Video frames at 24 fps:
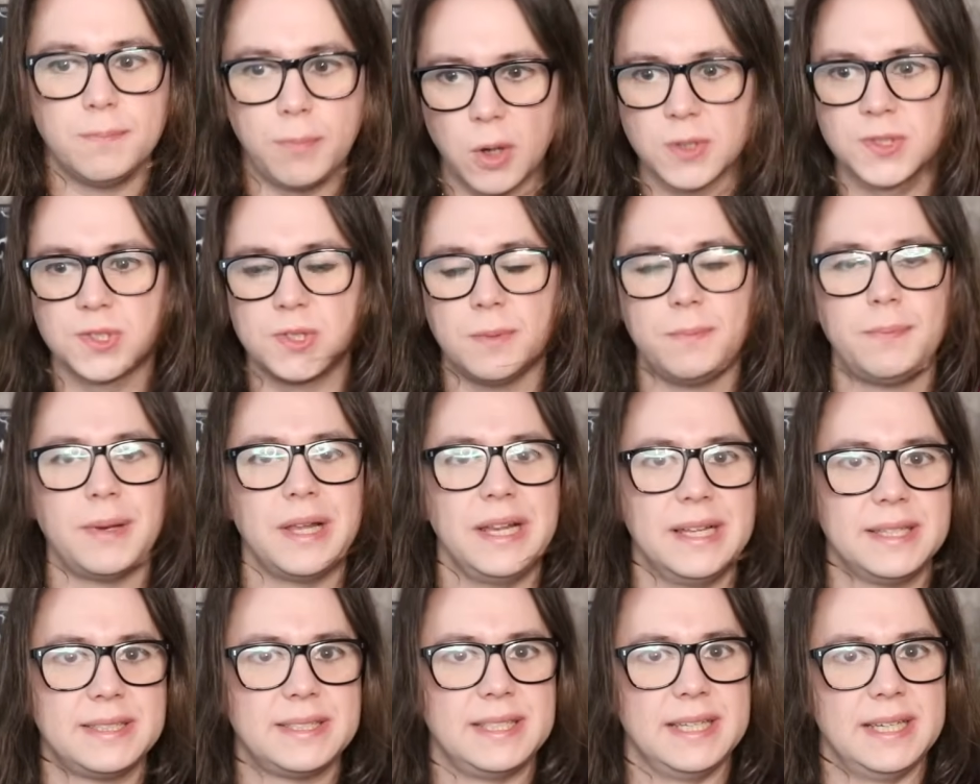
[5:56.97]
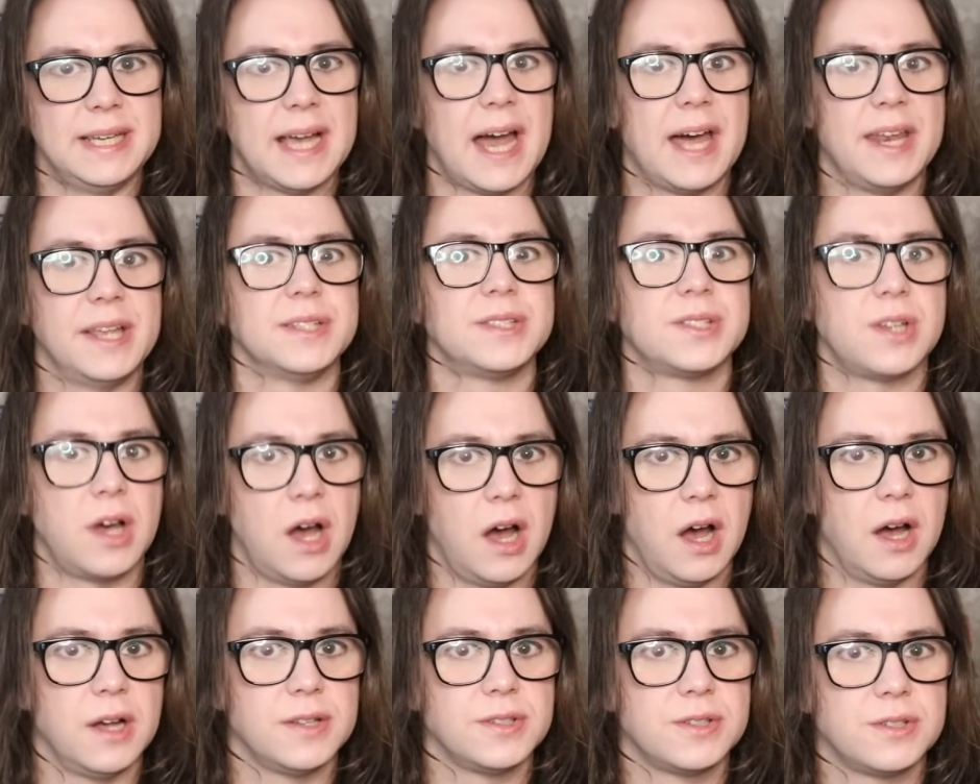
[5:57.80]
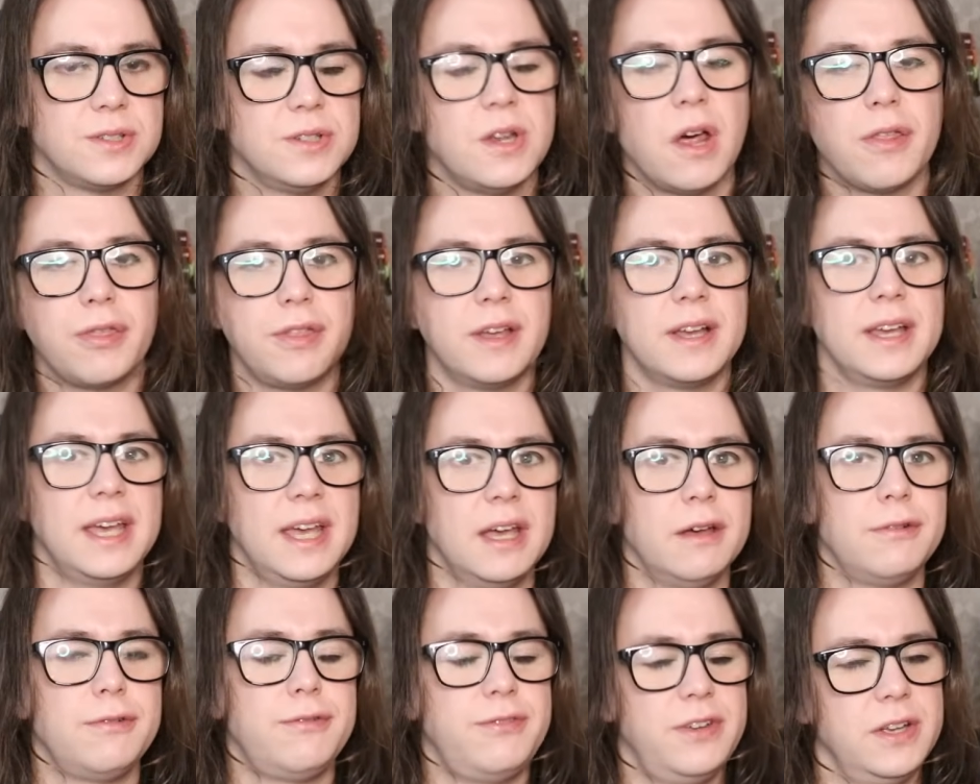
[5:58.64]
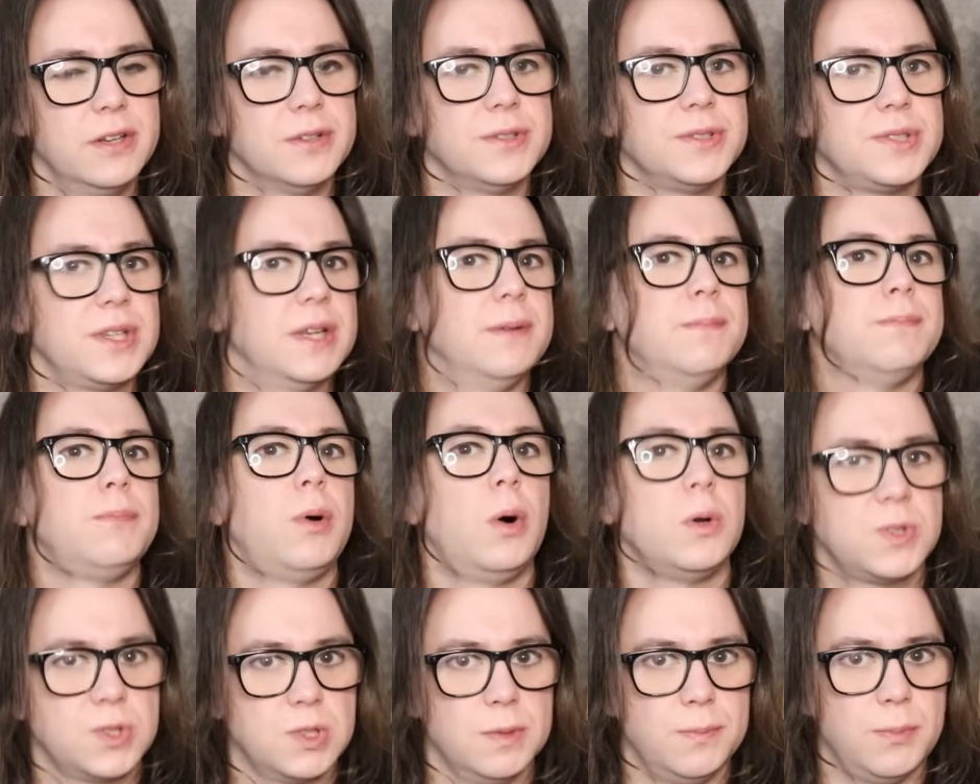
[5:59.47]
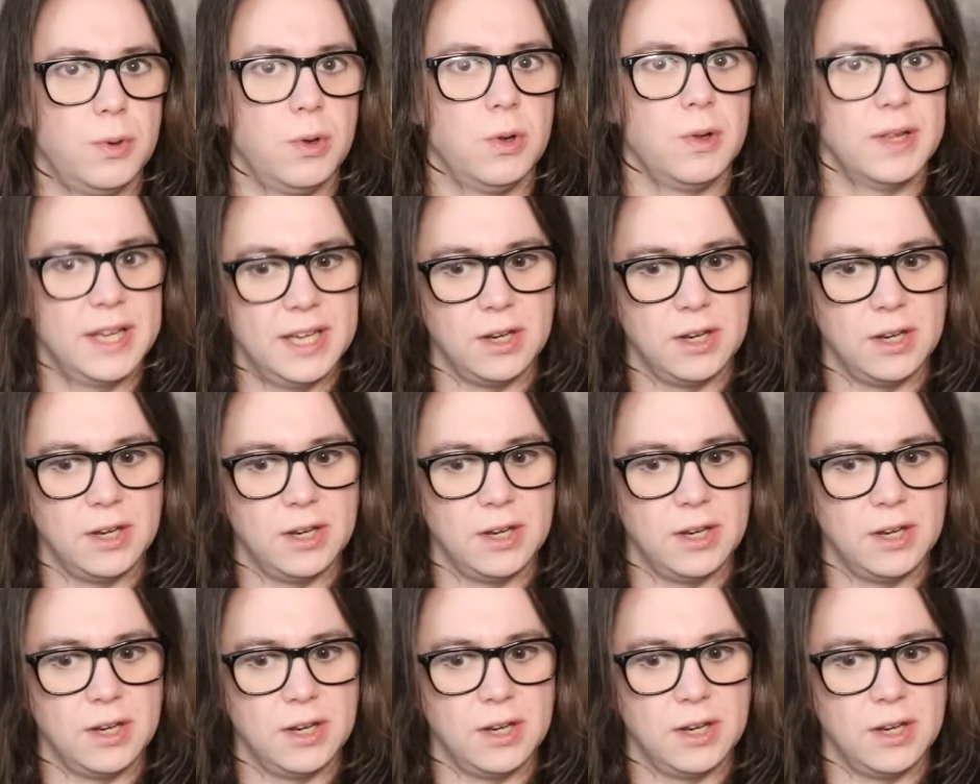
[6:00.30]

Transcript: Possibility at its heart. Nothing here feels impossible.